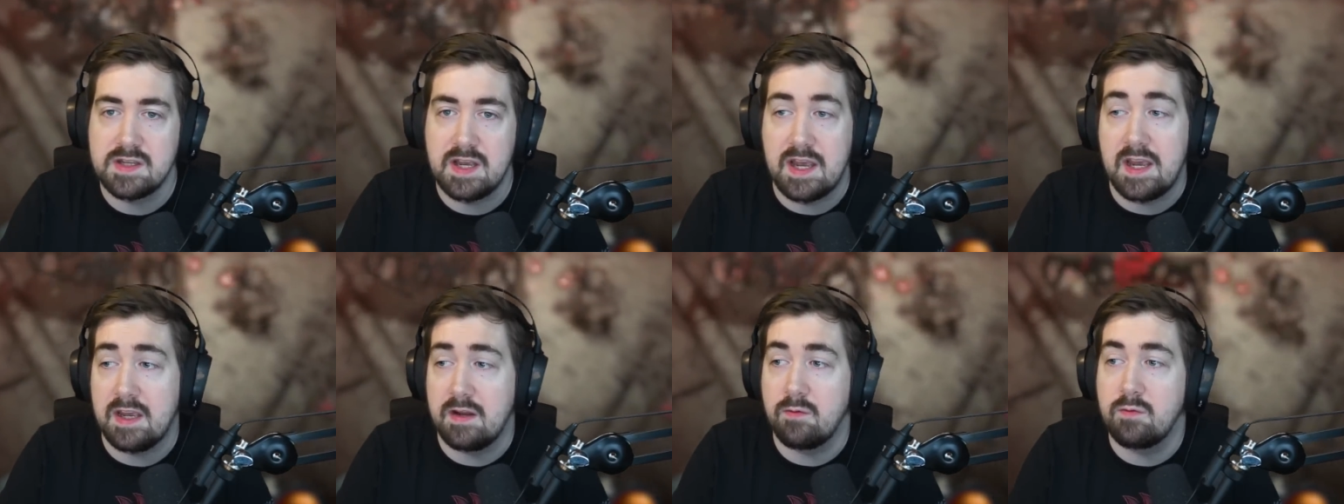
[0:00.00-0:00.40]

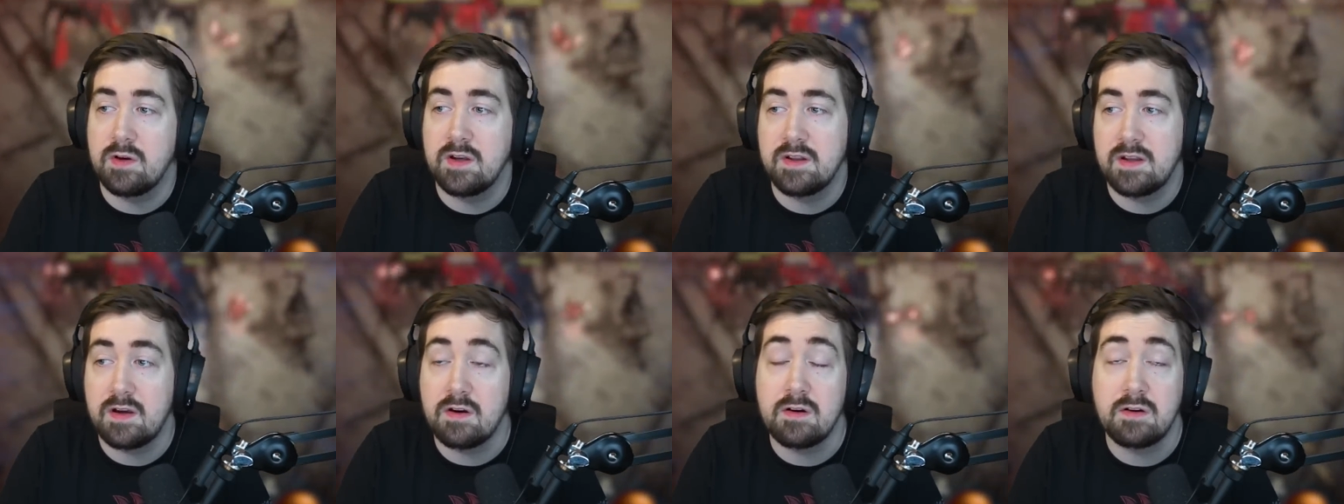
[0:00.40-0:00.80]
and while
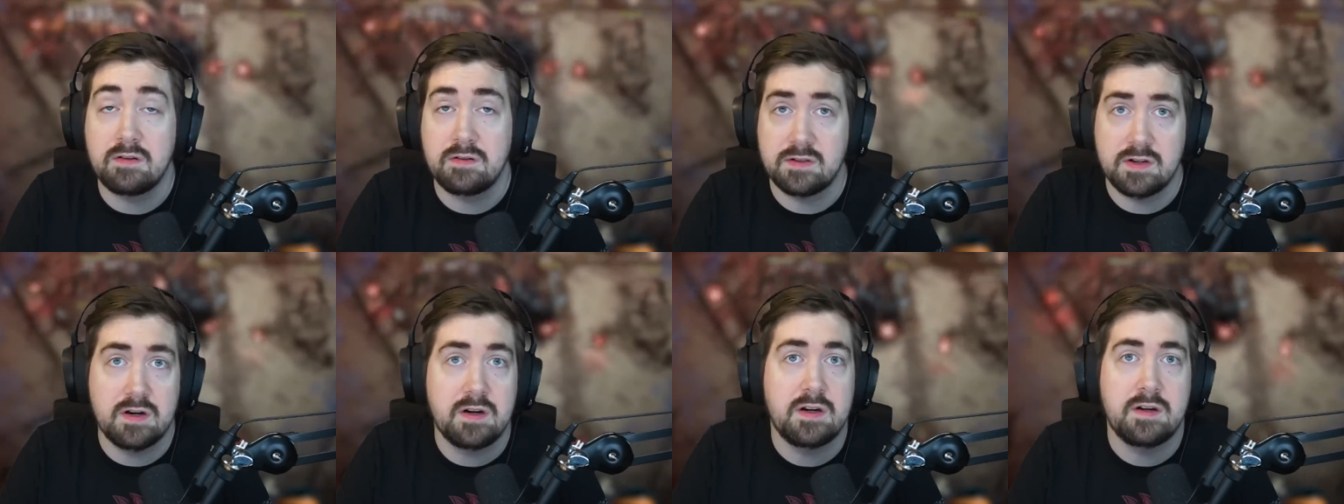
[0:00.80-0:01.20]
they are
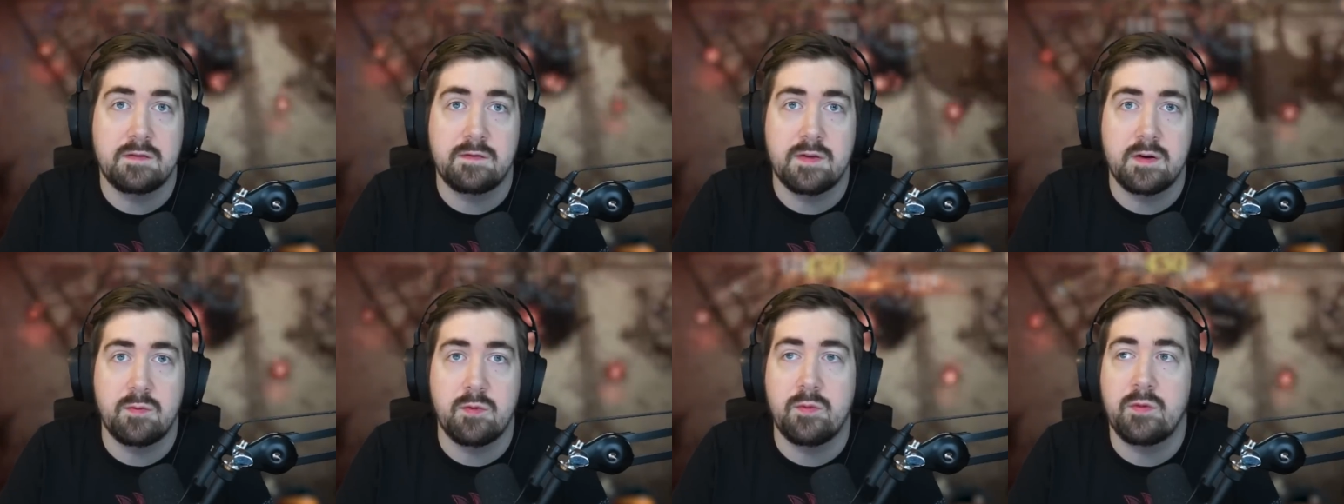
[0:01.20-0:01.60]
target
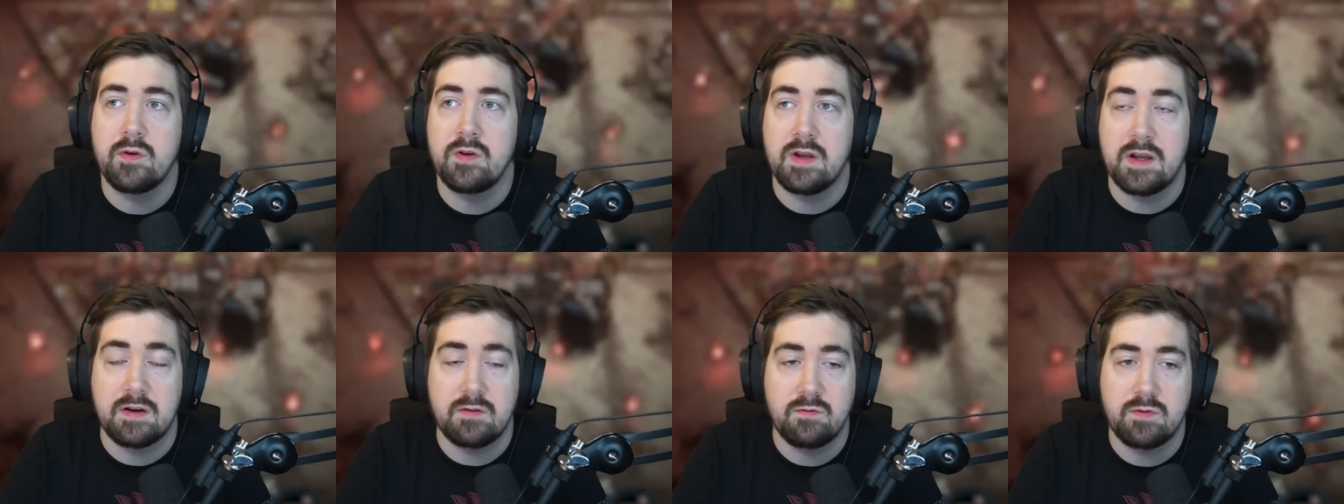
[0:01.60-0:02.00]
farmable
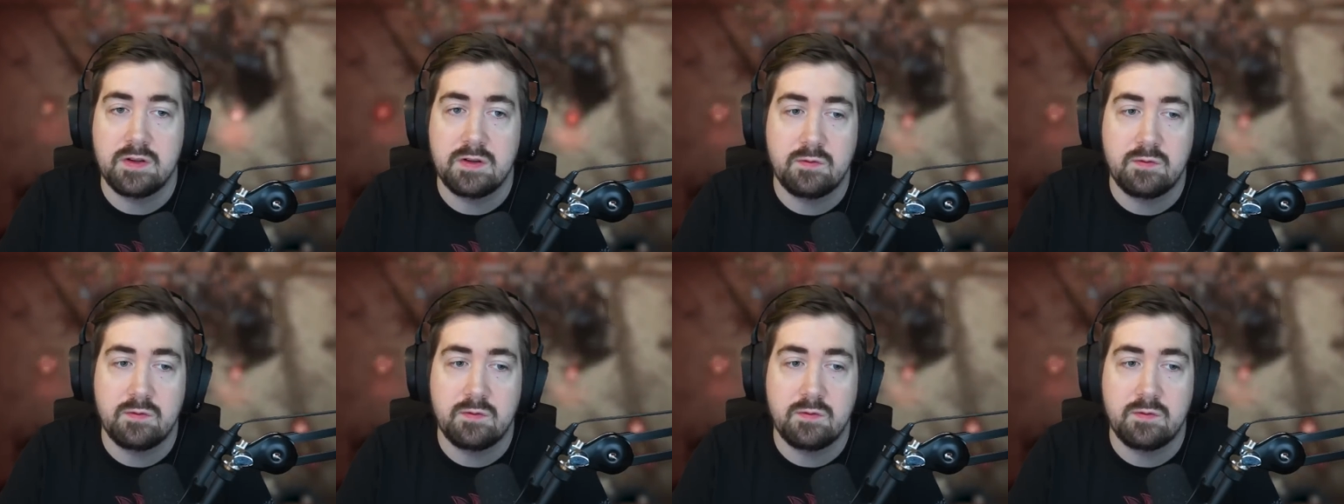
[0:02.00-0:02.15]
and really,